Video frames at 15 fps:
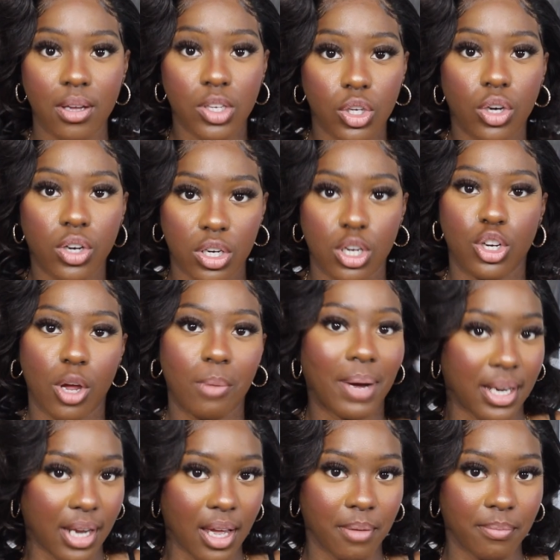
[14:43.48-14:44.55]
you're gonna know
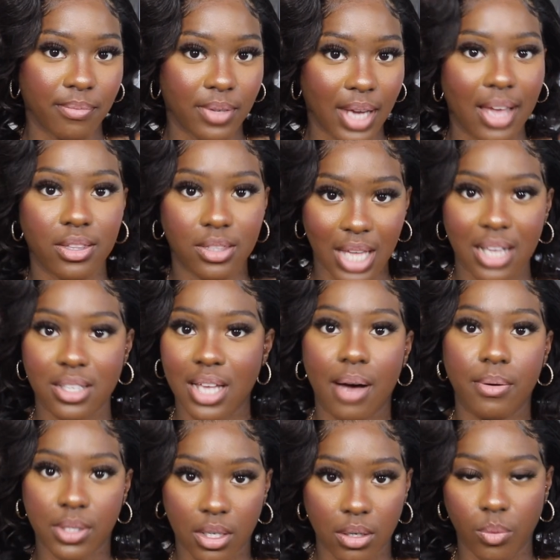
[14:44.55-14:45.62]
my name. Like, that's
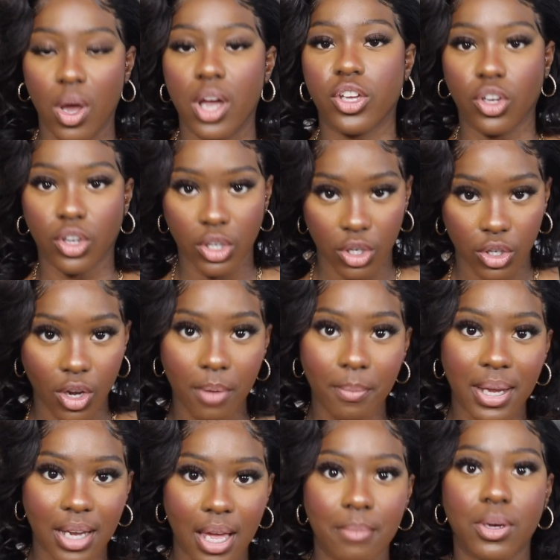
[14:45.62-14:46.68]
how it's gonna work. You're gonna know
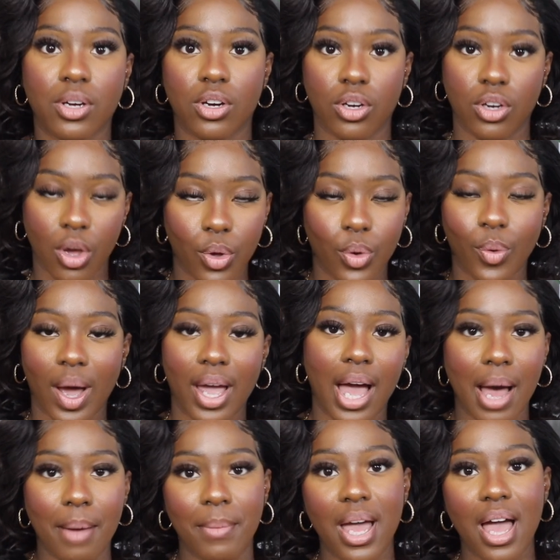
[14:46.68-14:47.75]
my name, you're gonna know who I
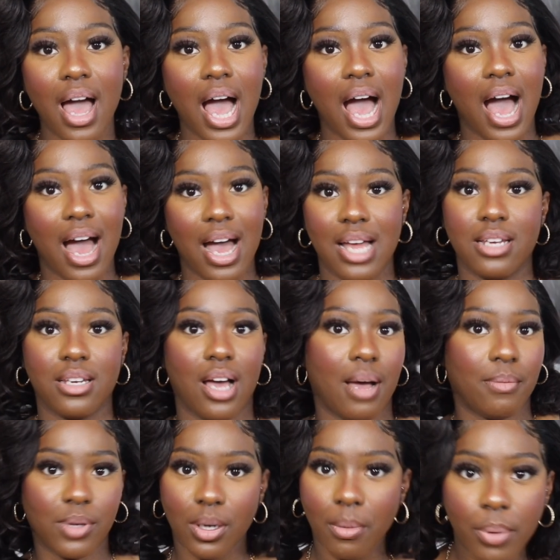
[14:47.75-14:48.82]
am, and
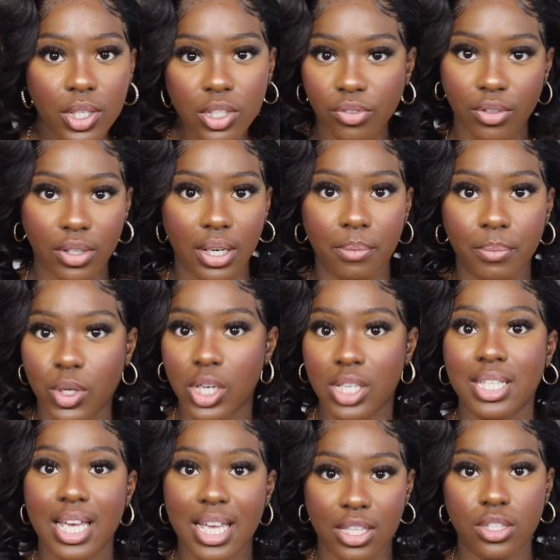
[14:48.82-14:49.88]
I'm gonna push for it
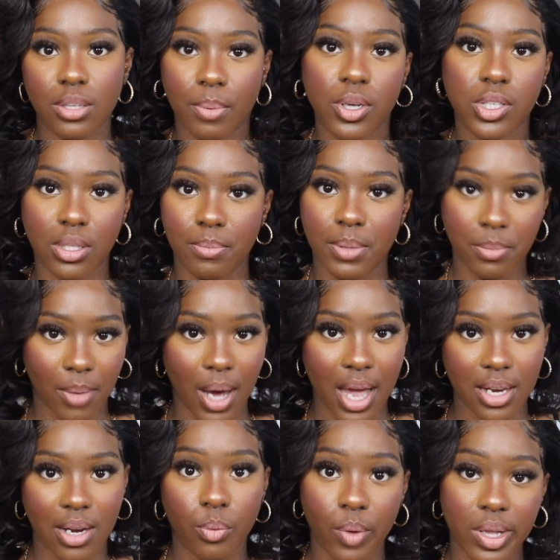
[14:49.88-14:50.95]
because it's supposed to be
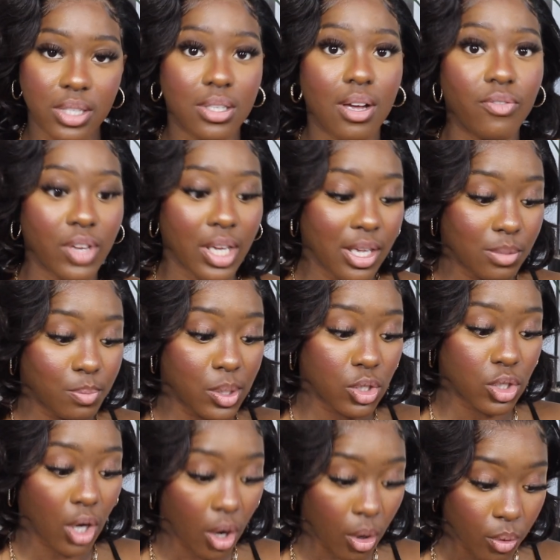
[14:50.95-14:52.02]
mine. And when something has been
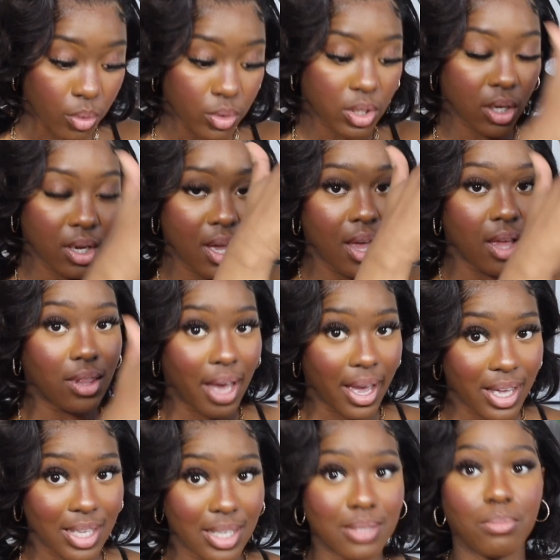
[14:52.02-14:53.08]
told that
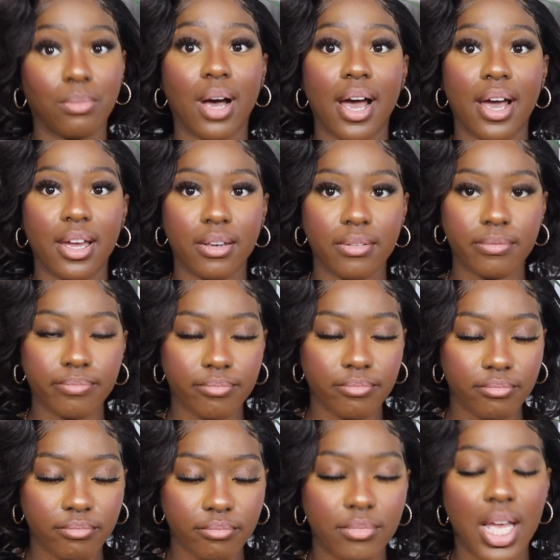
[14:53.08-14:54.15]
it is mine,
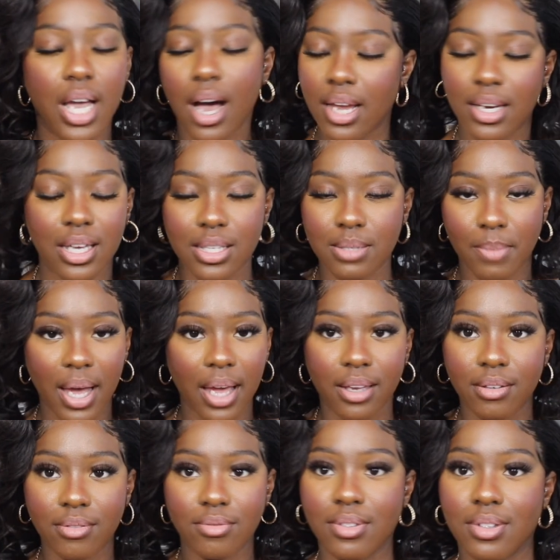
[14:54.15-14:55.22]
honey, it's
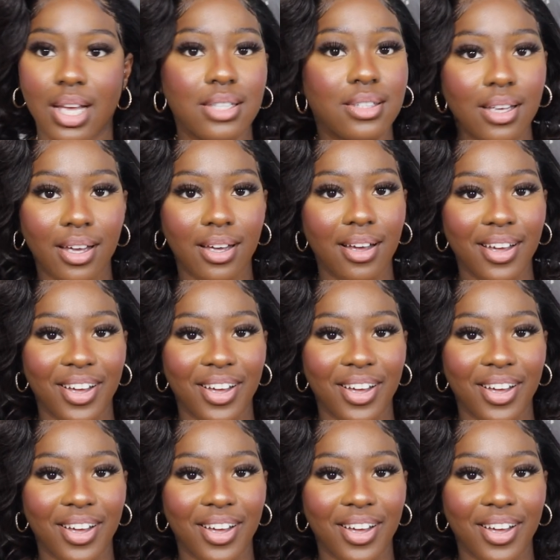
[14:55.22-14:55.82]
mine. That's it.